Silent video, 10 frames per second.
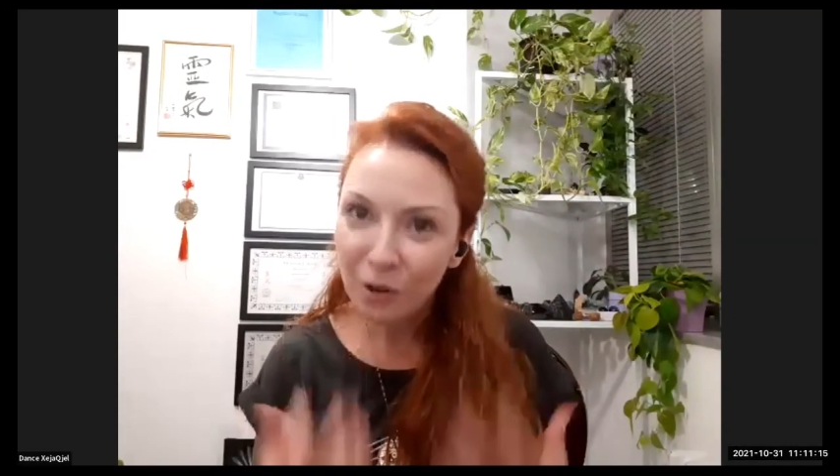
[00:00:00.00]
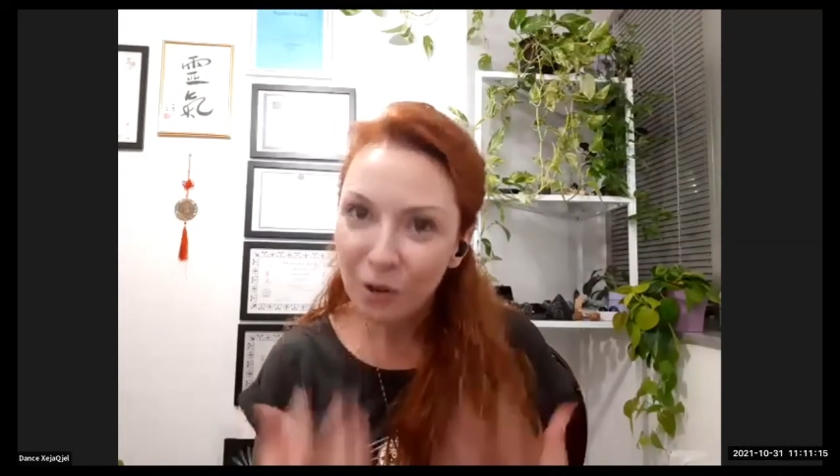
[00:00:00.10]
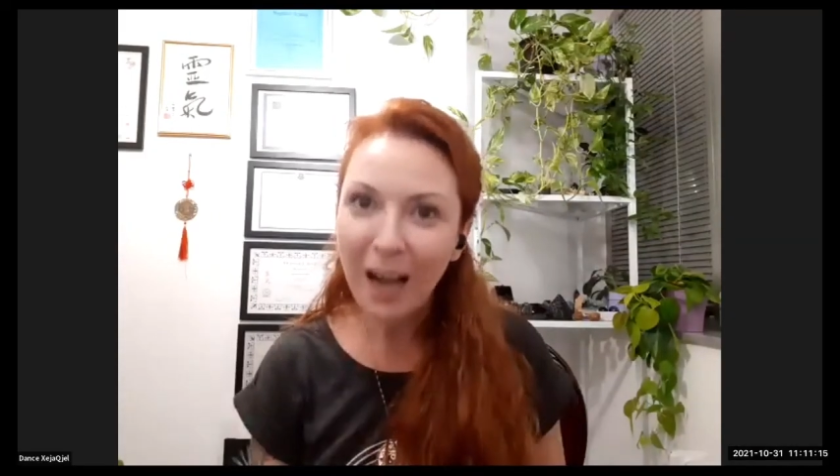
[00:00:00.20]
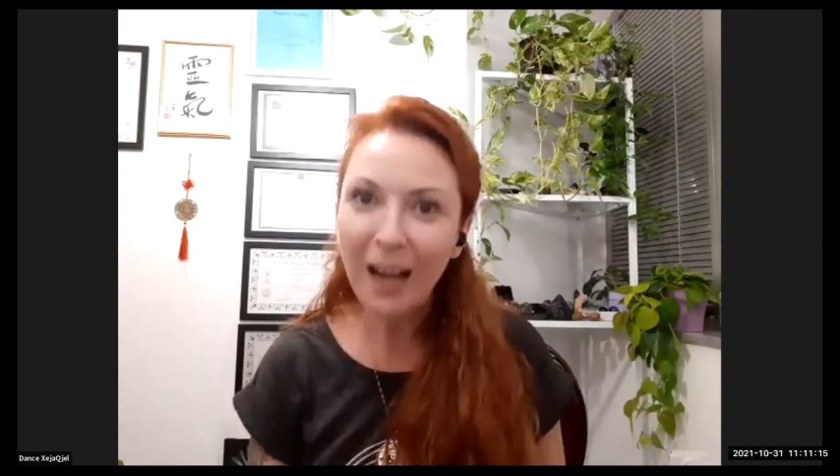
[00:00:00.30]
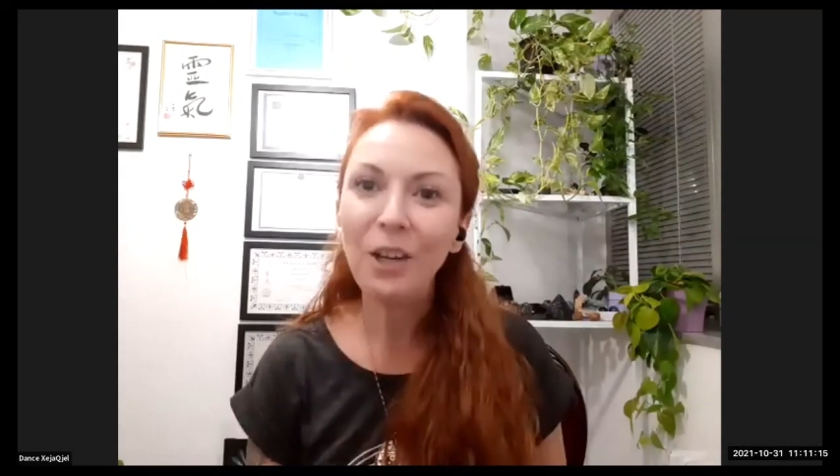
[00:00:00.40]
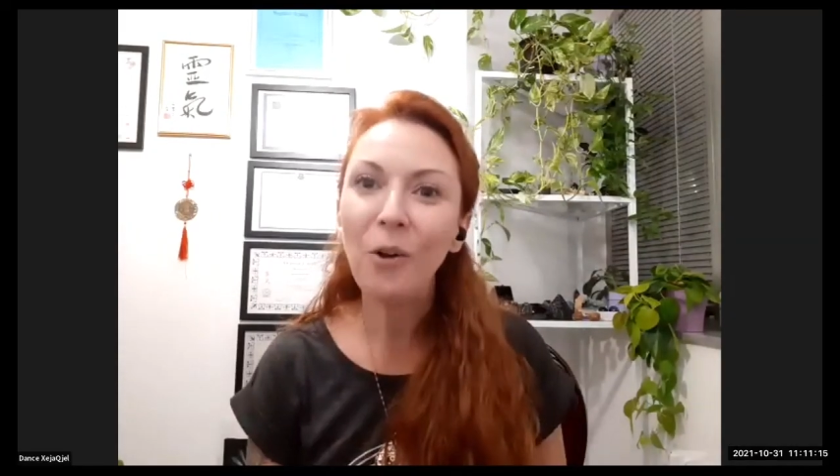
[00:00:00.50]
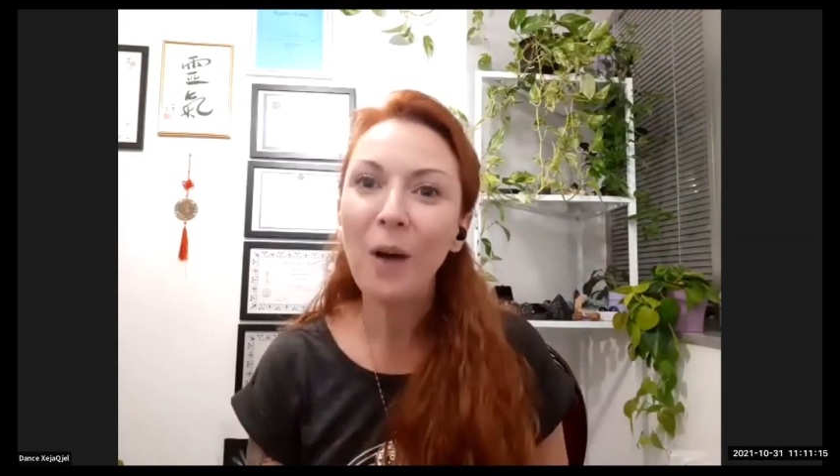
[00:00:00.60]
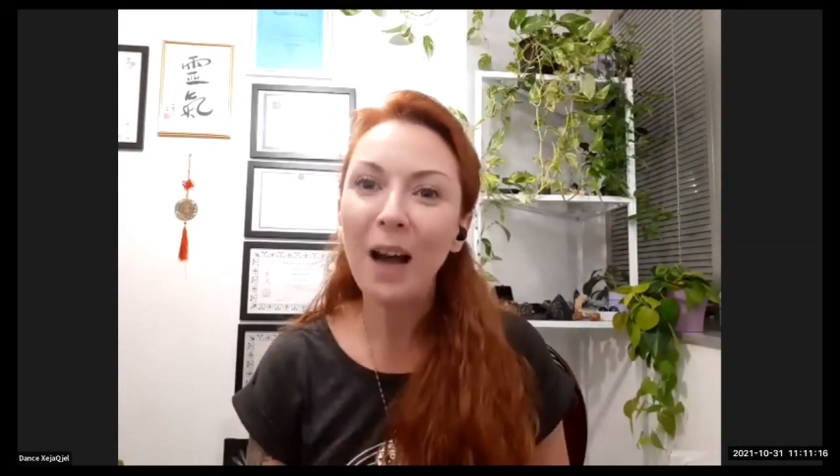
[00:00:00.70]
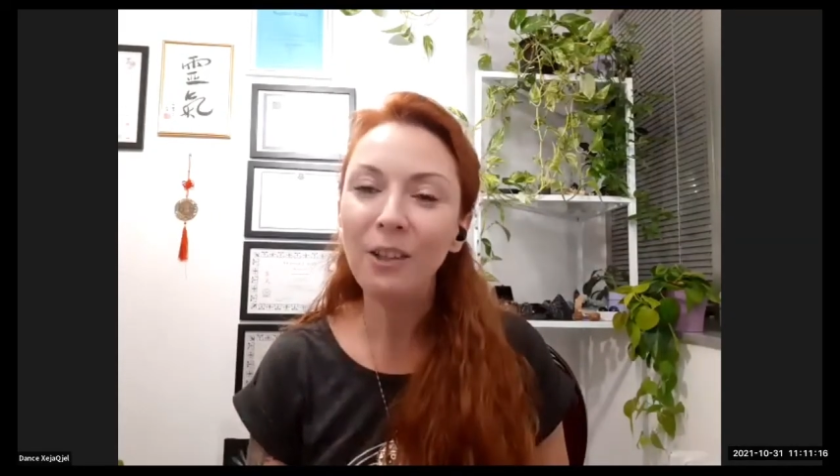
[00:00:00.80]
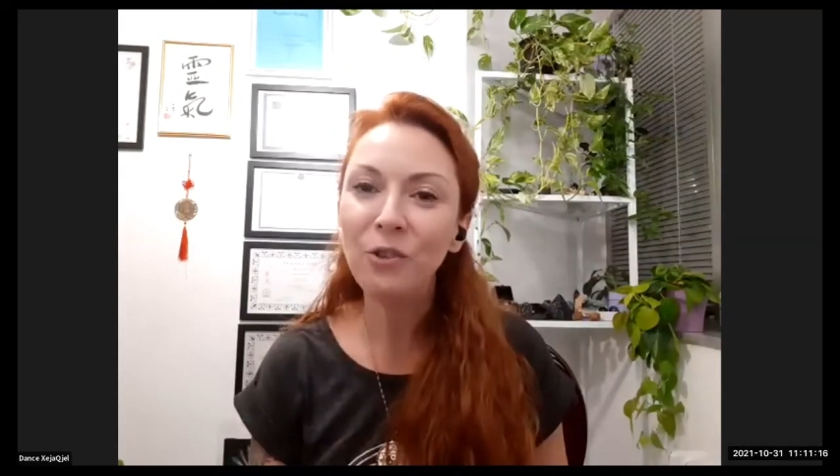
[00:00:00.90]
So I
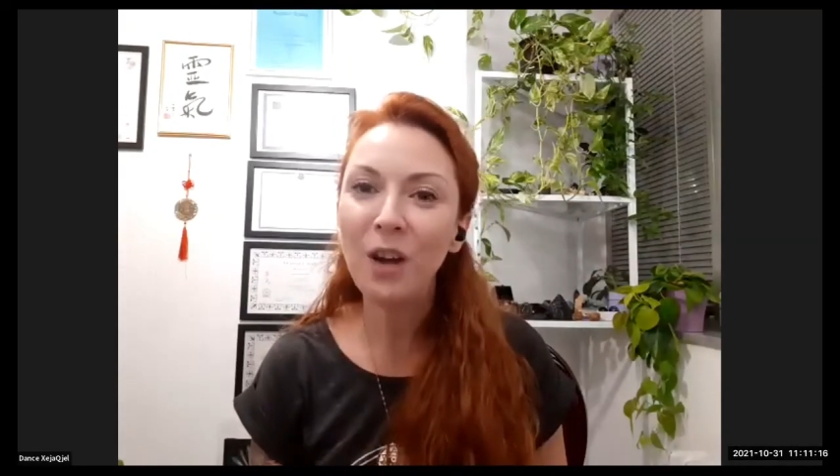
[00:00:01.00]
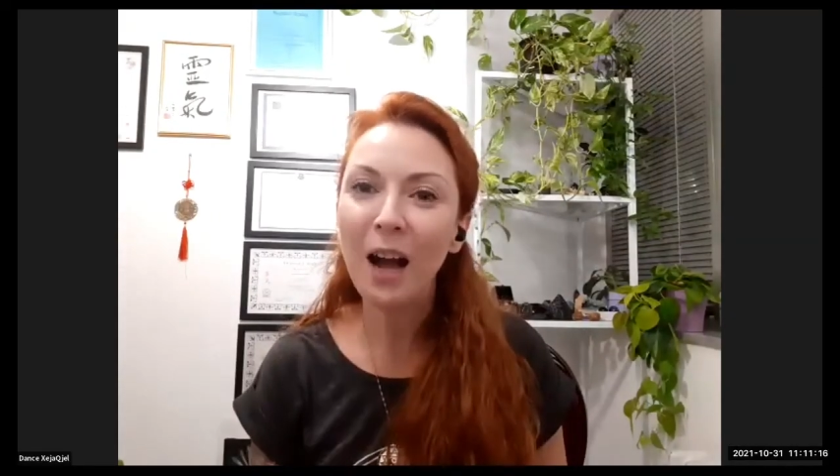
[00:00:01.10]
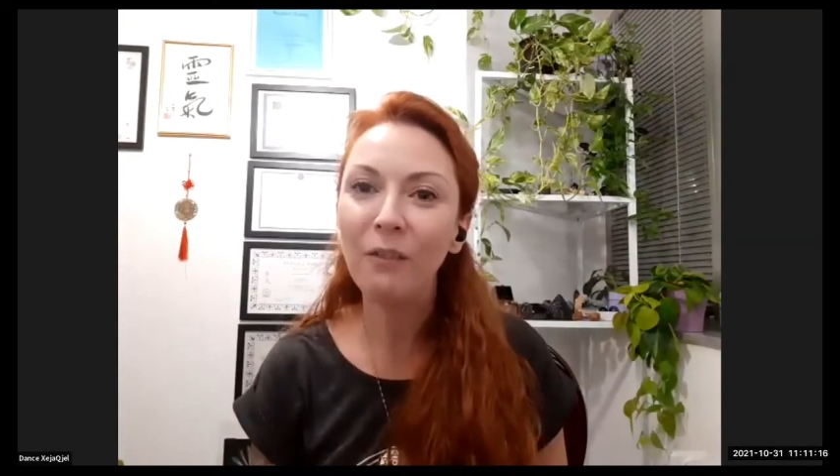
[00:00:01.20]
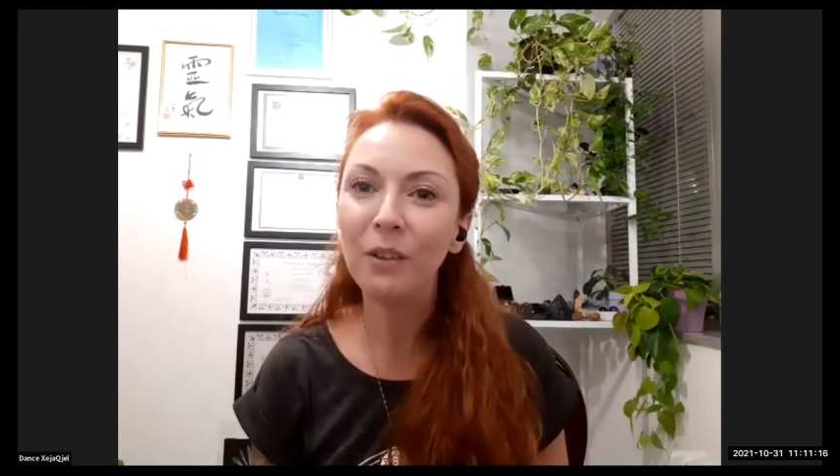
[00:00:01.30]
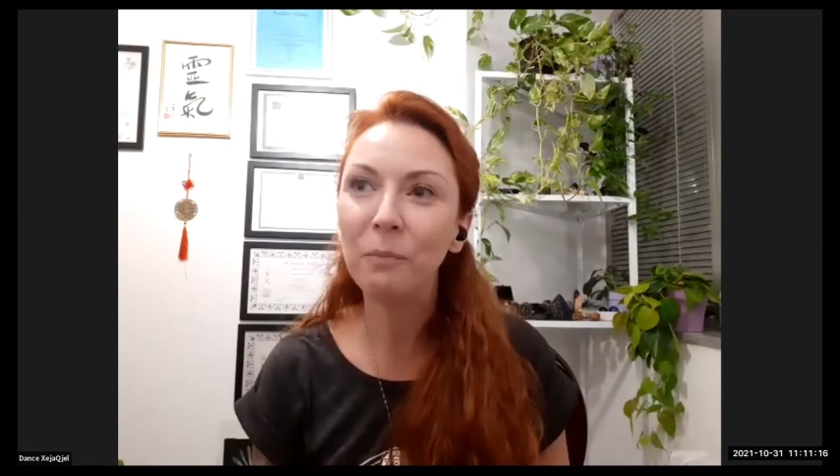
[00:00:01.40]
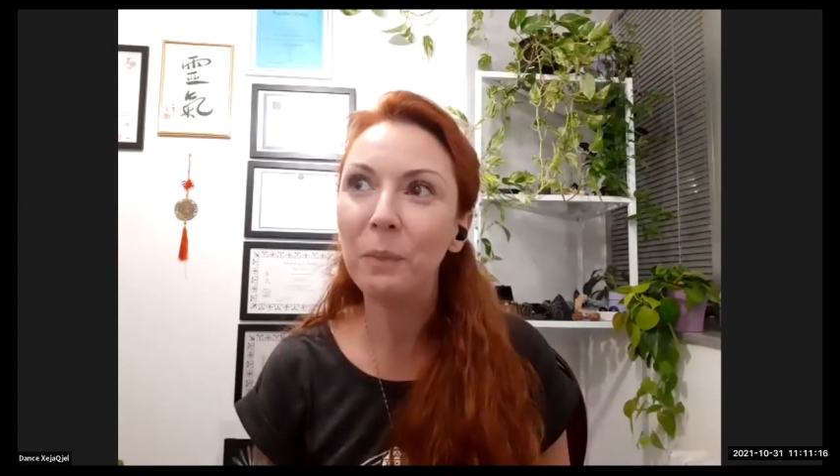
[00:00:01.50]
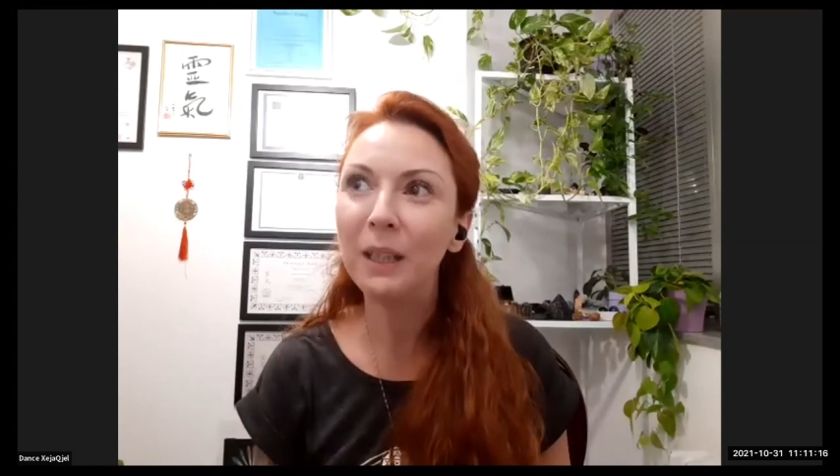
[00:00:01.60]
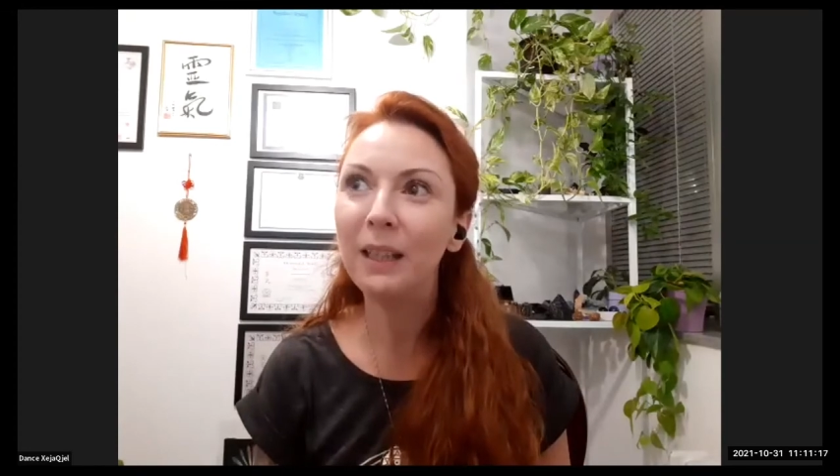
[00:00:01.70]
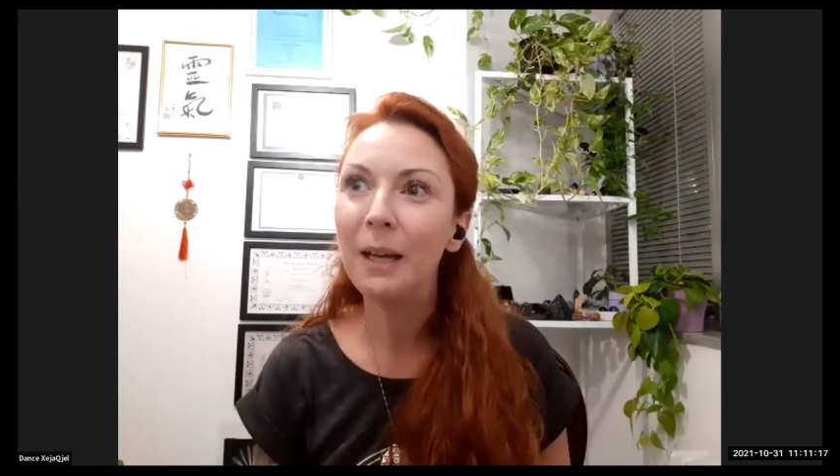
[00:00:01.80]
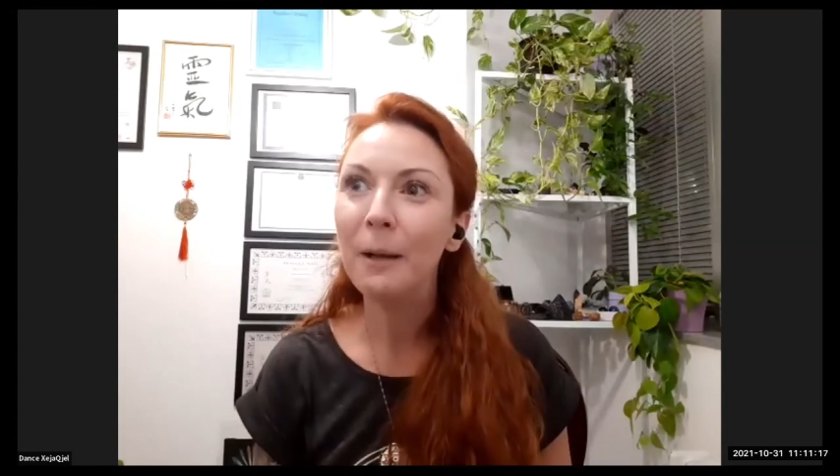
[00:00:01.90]
know I travel, but